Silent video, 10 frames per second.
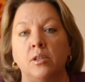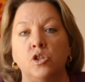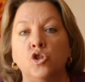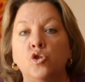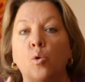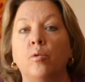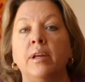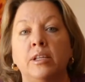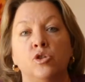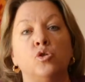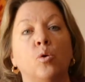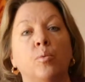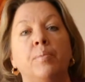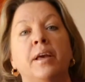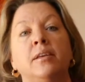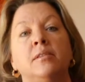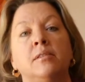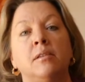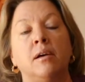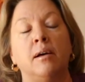story and
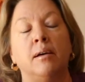soul-based